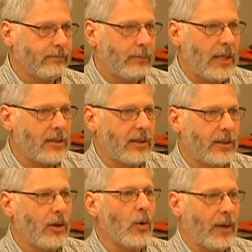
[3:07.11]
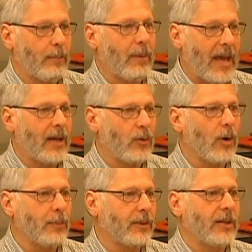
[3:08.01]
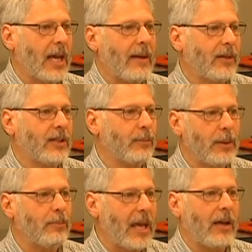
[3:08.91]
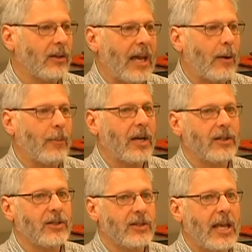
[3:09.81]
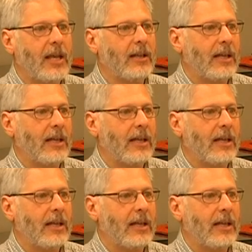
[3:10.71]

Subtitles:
basically going bankrupt and having to be bailed out by the state,